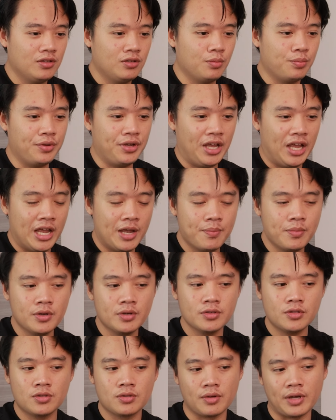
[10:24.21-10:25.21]
To be
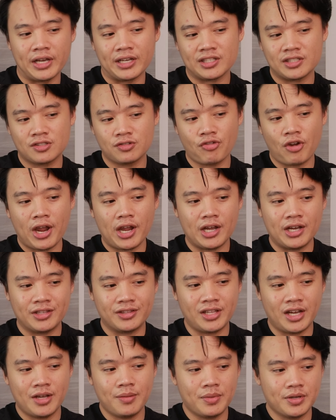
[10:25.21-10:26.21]
able to extract a
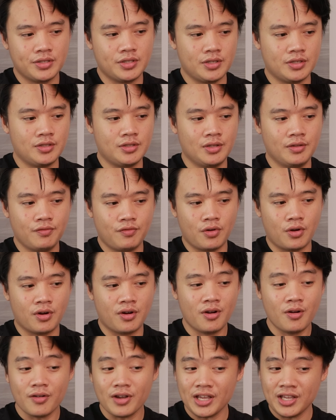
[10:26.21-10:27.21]
9 by 16
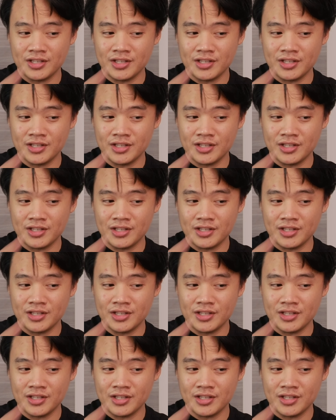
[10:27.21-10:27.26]
photo